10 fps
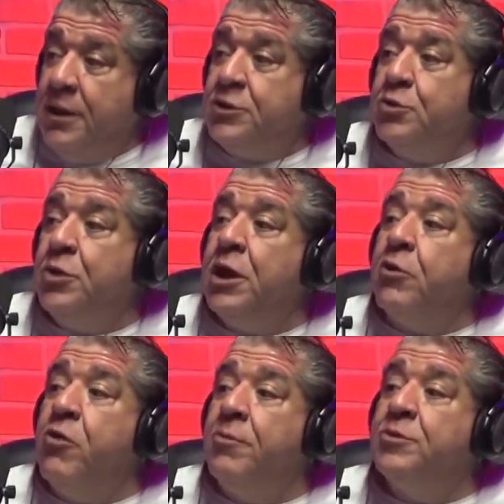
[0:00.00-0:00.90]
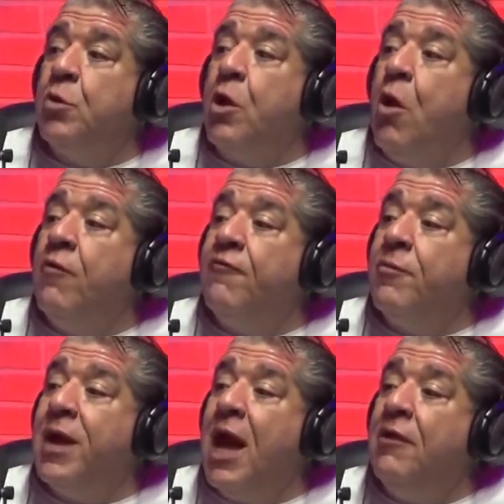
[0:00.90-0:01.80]
This is when the Crips were
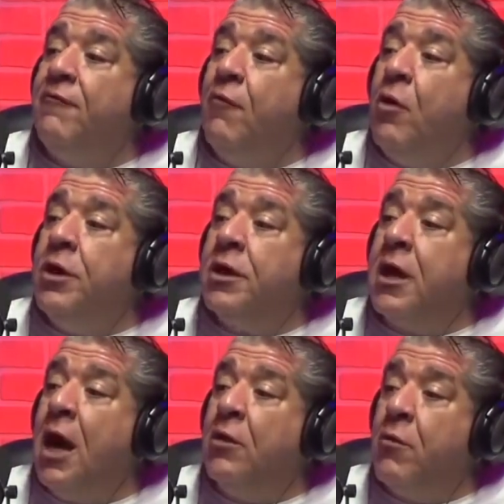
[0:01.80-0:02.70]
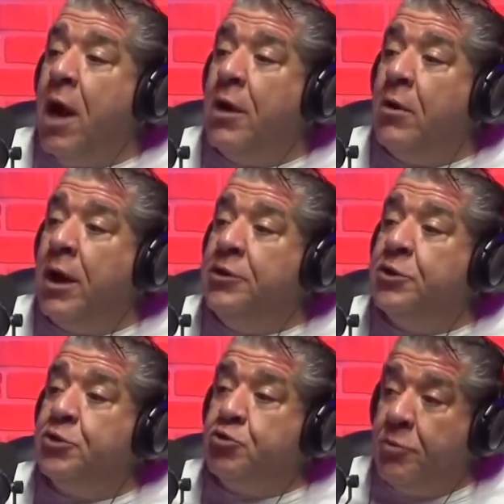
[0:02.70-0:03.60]
from California to Colorado and
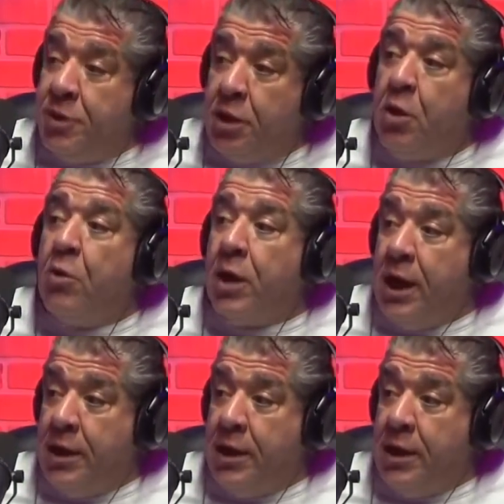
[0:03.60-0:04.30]
distributing cocaine.